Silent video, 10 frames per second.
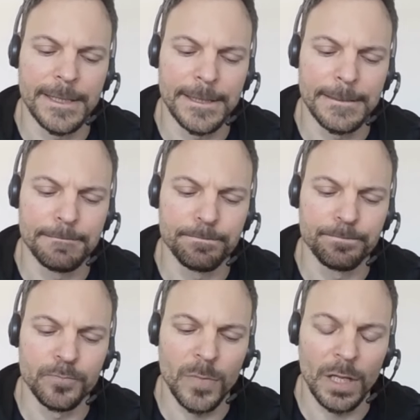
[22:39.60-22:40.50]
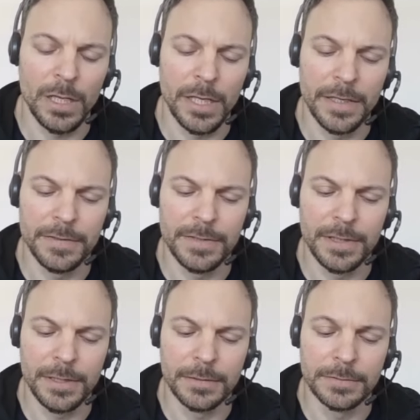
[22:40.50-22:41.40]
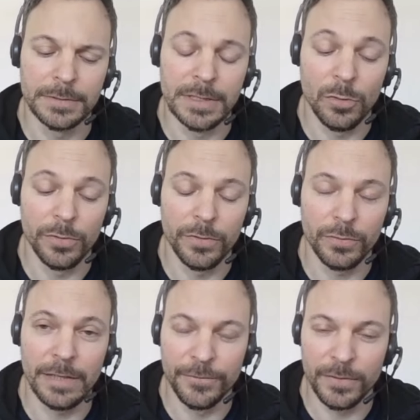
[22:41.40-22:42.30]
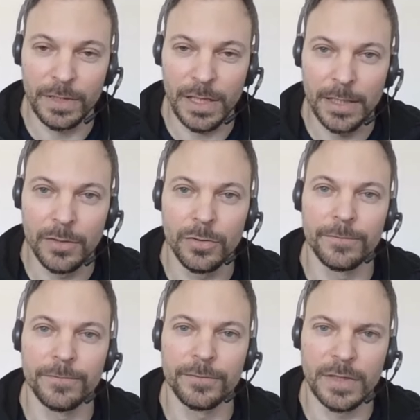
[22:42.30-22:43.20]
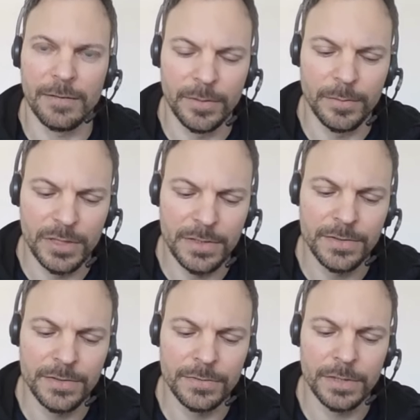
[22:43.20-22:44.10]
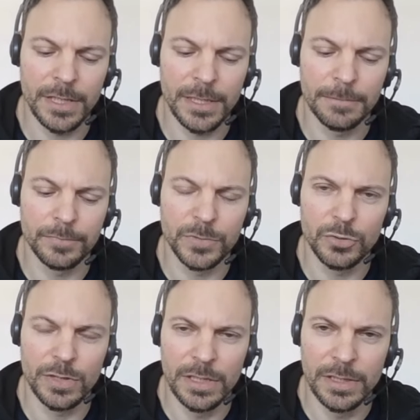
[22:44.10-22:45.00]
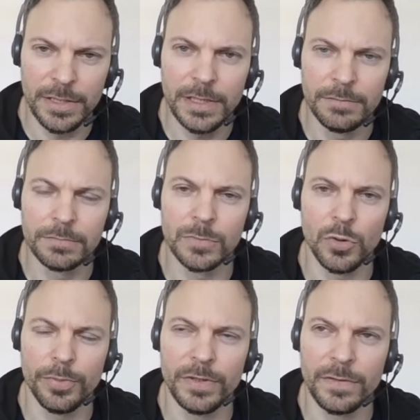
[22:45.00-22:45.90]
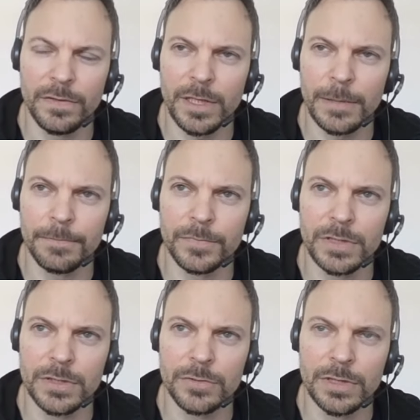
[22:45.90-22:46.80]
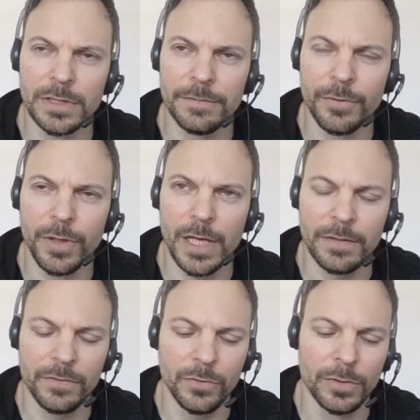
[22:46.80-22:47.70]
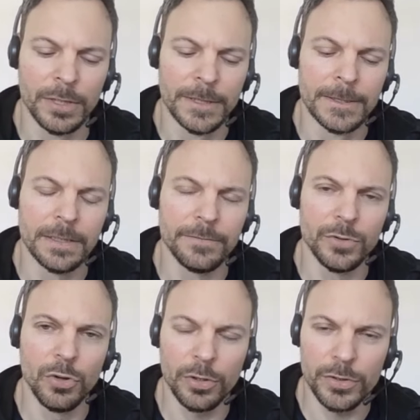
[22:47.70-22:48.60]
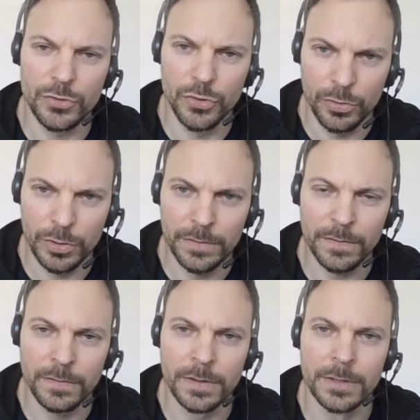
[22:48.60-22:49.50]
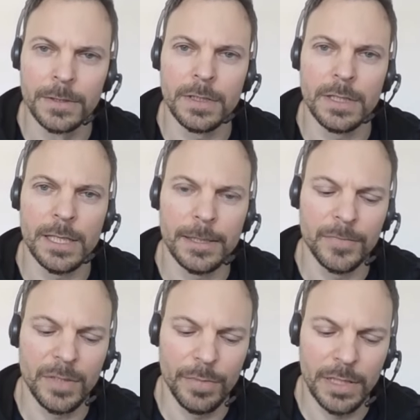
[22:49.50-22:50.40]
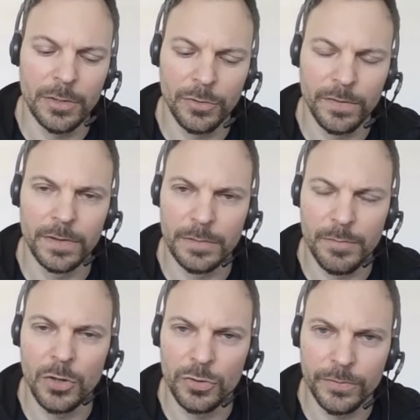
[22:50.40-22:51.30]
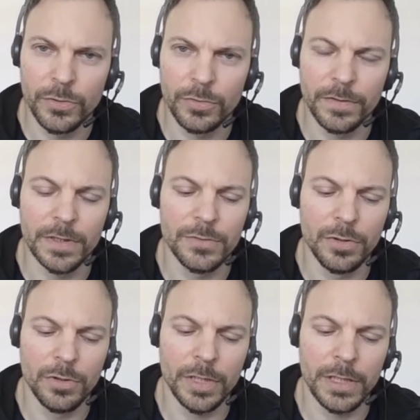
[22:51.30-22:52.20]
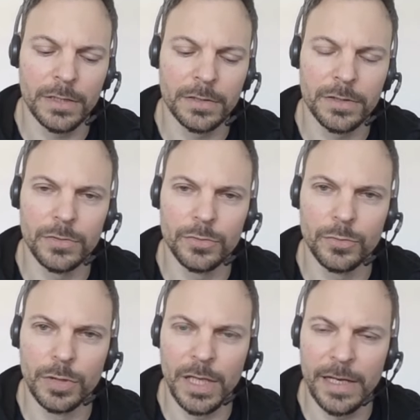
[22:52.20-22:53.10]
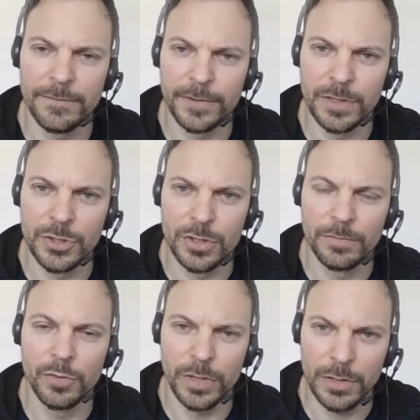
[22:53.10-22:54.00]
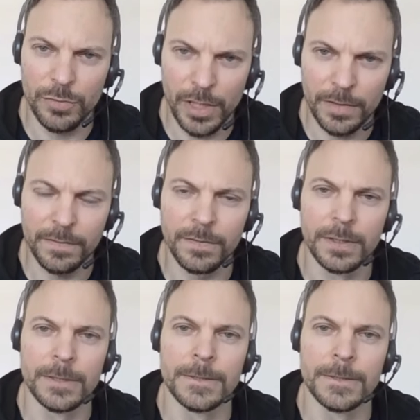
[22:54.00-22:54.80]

Um, and uh, it also gives a kind of government um, utility, opens um, the utility for that. So if you lock your tokens, um, depending on the amount of tokens that you're locking, you will have additional voting rights.